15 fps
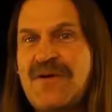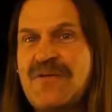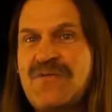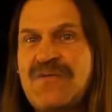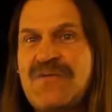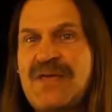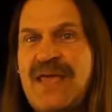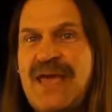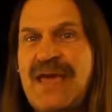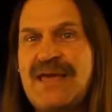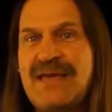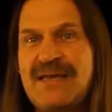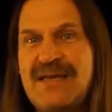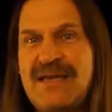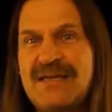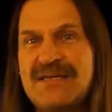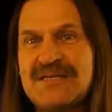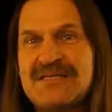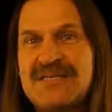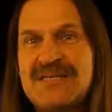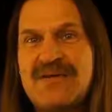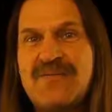going through the gate to
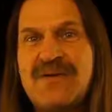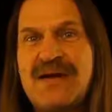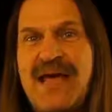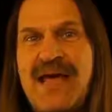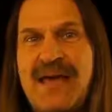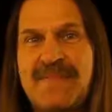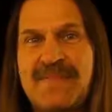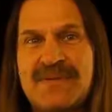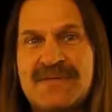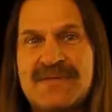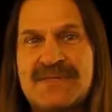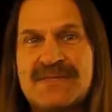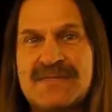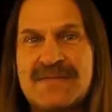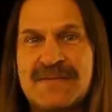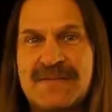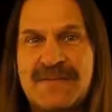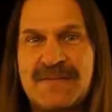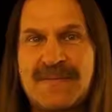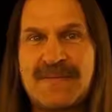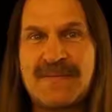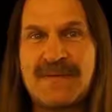see what happens.
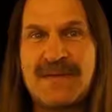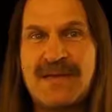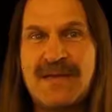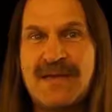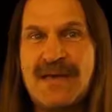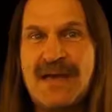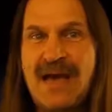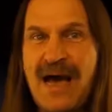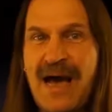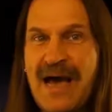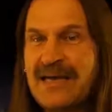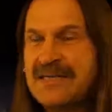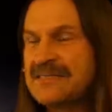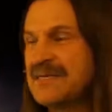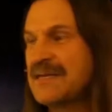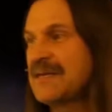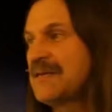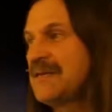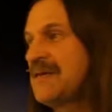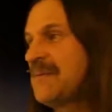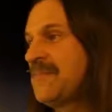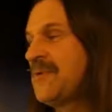Isaac,
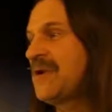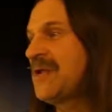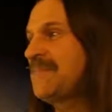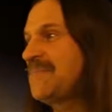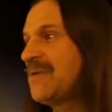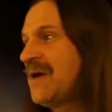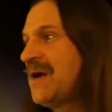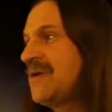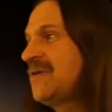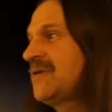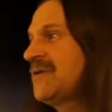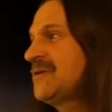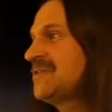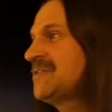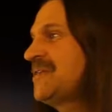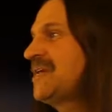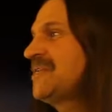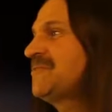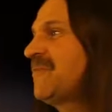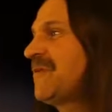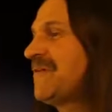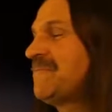put up the 100 hertz
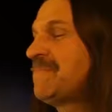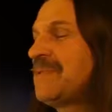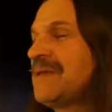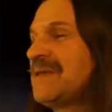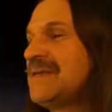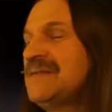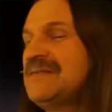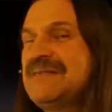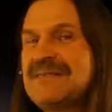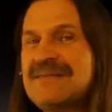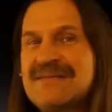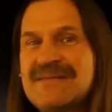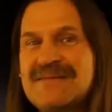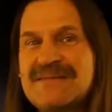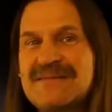test wave, please.